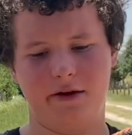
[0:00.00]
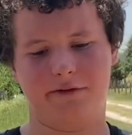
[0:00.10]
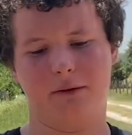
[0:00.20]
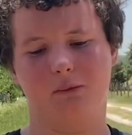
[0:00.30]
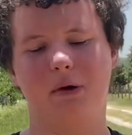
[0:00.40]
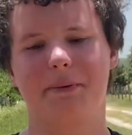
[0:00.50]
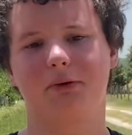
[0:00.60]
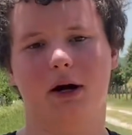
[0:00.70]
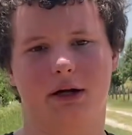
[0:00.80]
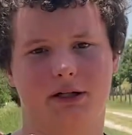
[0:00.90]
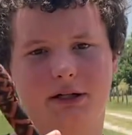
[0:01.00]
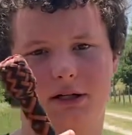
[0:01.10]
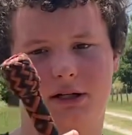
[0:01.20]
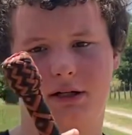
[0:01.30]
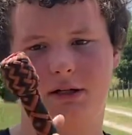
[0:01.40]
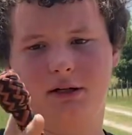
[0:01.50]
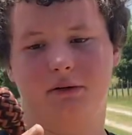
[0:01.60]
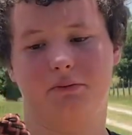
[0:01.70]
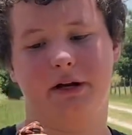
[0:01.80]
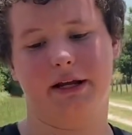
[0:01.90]
from Whipworks.
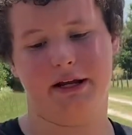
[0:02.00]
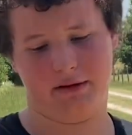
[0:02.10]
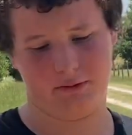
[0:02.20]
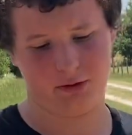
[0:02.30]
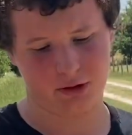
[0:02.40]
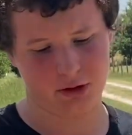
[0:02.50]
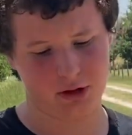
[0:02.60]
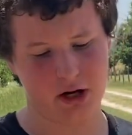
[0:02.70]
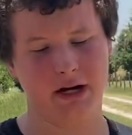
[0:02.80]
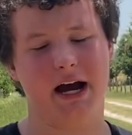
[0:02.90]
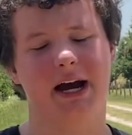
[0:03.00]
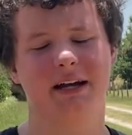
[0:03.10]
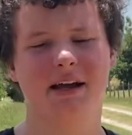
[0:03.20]
Pretty good guy.